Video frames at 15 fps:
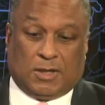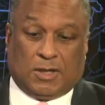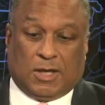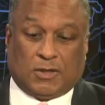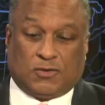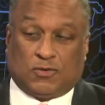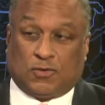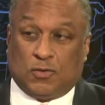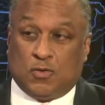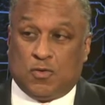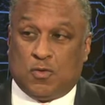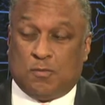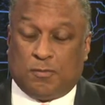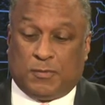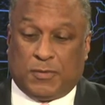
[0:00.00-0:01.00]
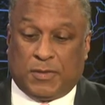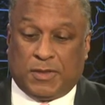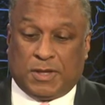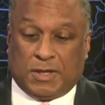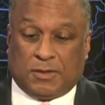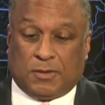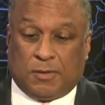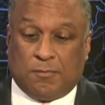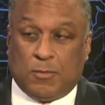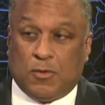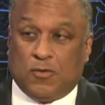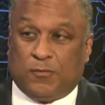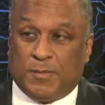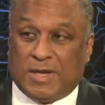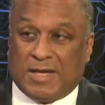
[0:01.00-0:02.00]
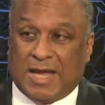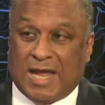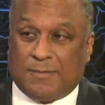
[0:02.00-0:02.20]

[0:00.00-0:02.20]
assume the, the movement